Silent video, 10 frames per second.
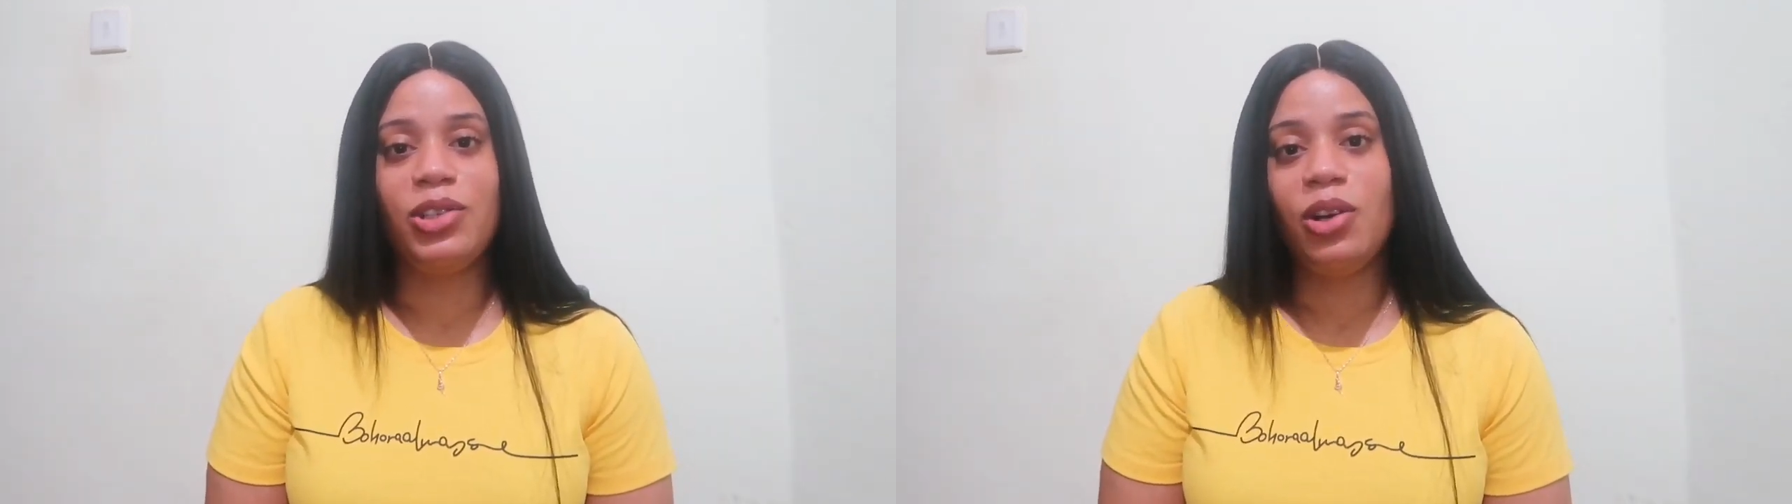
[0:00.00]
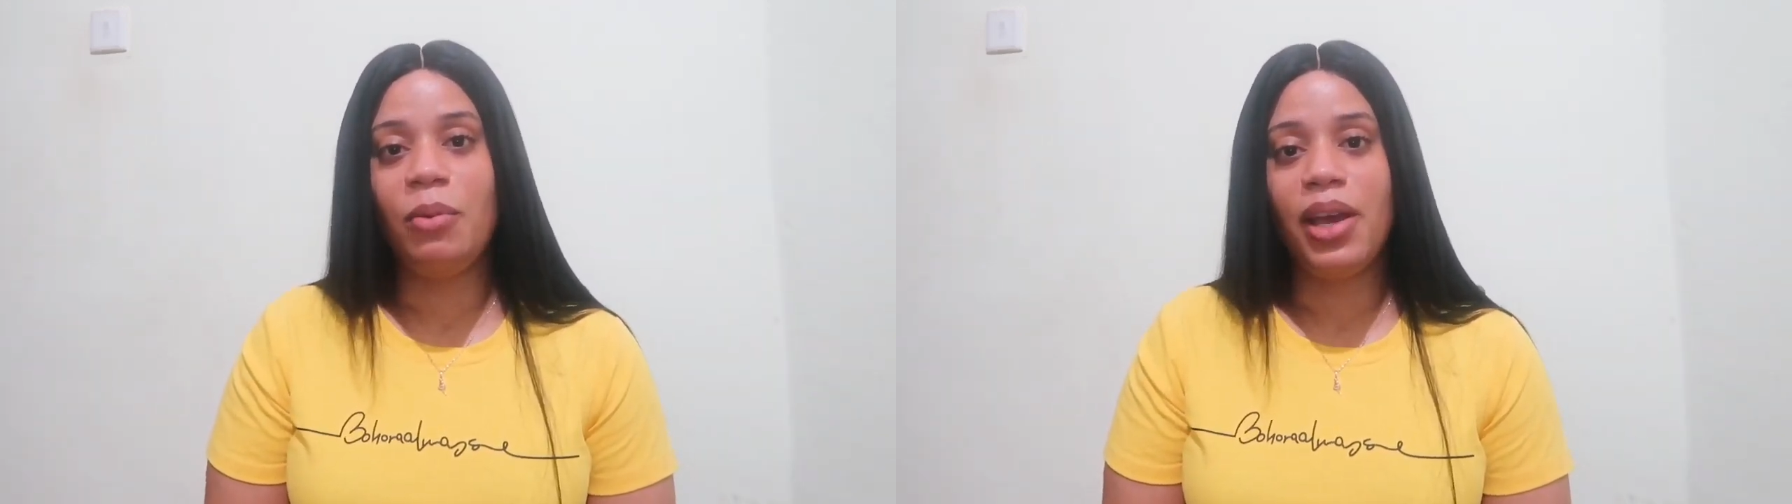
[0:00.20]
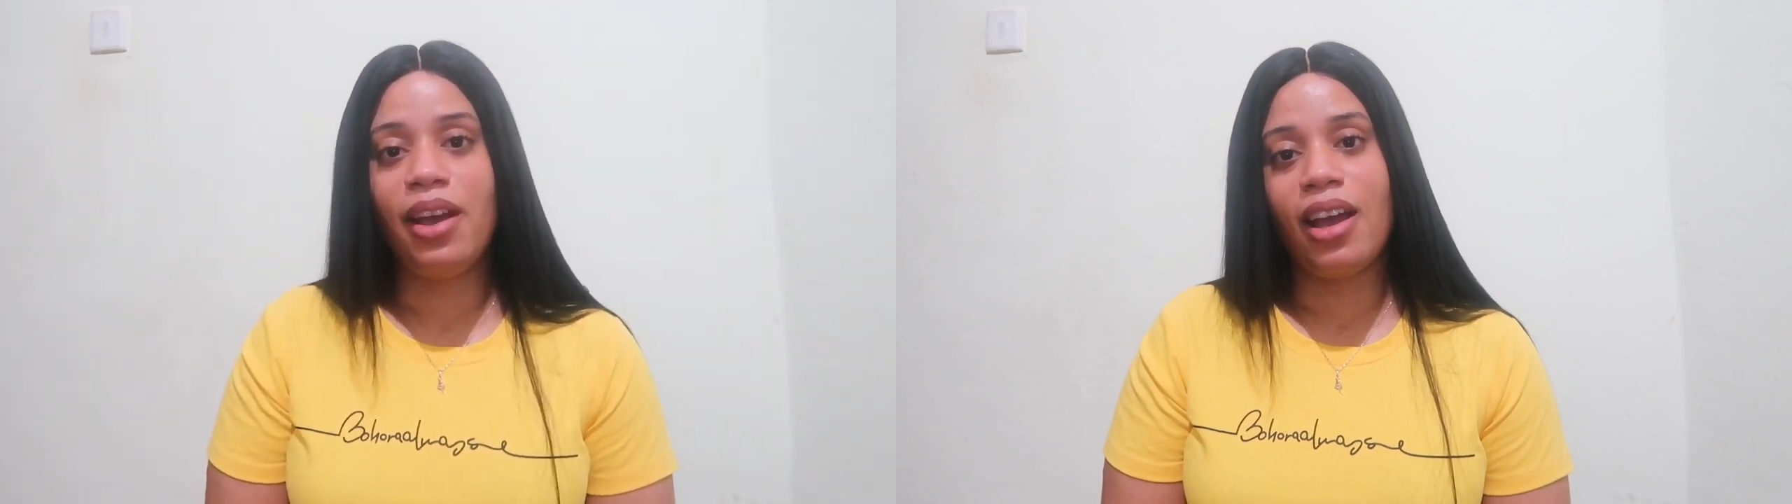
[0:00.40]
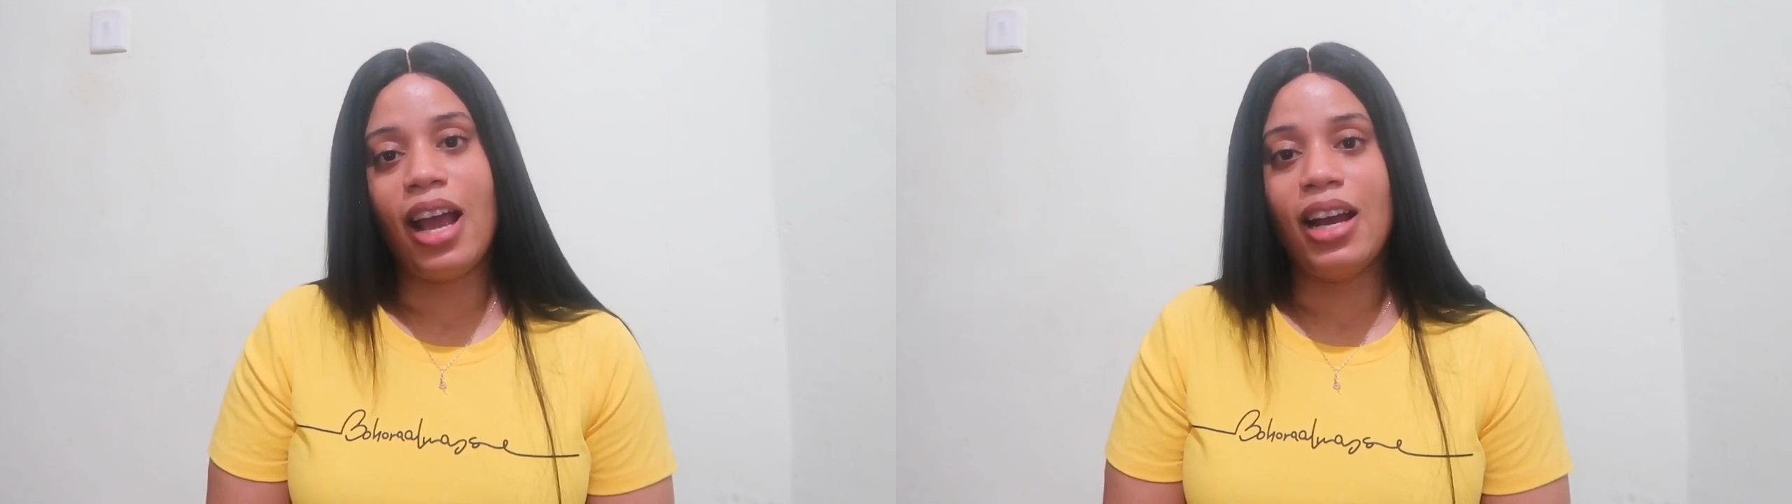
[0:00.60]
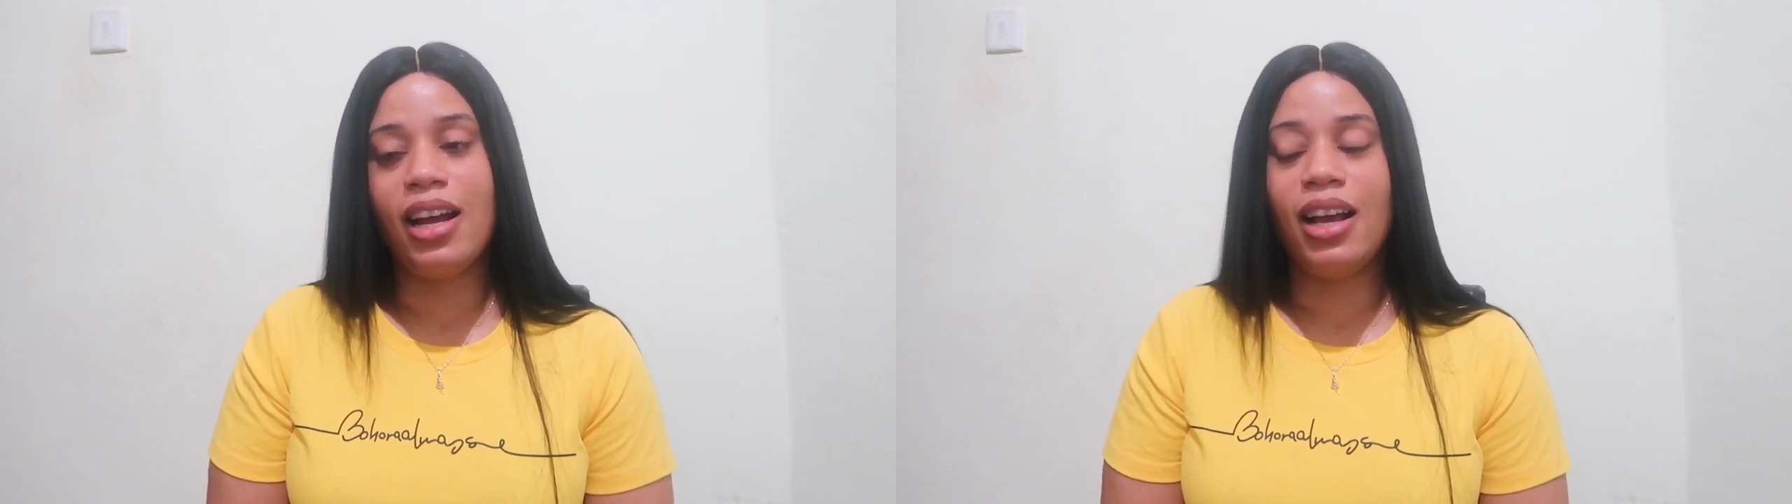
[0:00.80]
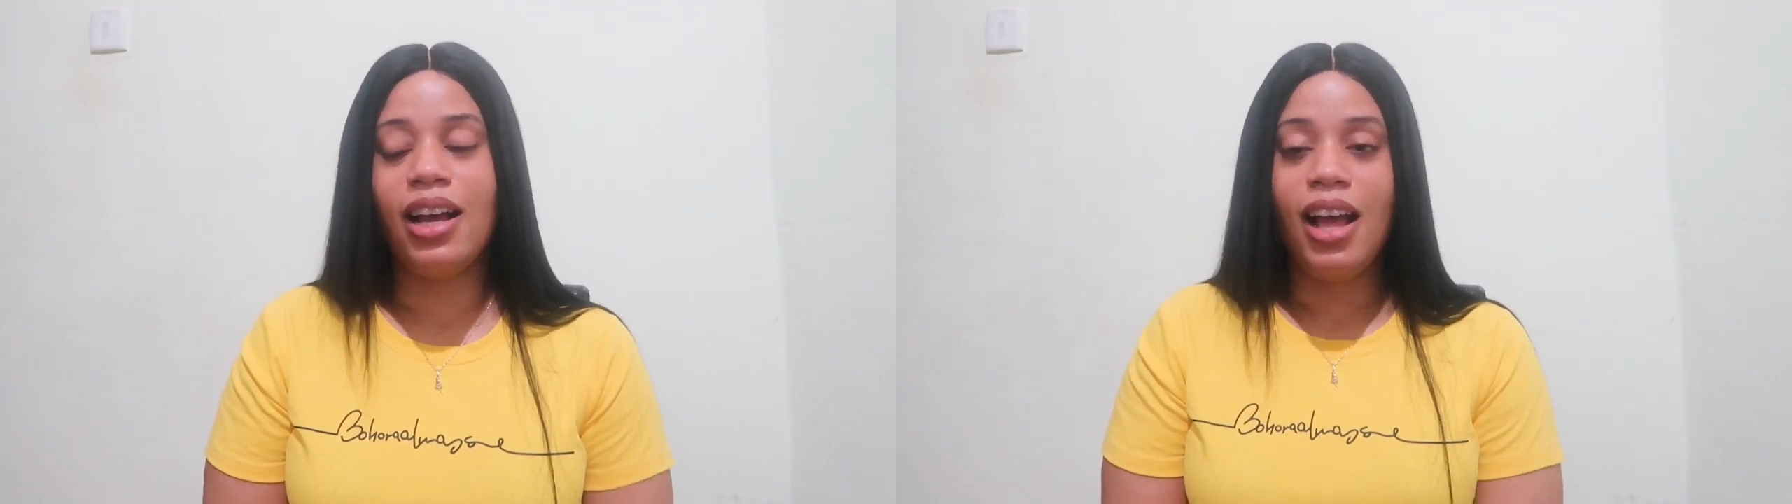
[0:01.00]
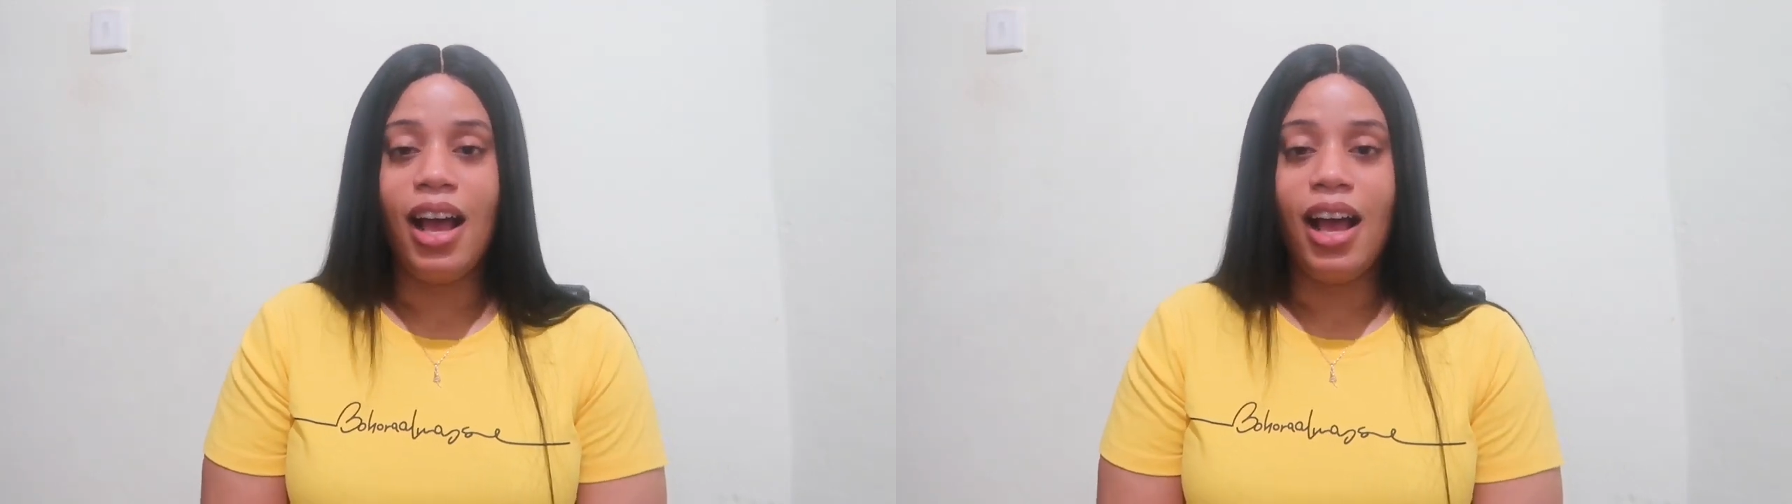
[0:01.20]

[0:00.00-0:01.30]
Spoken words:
job here in Ghana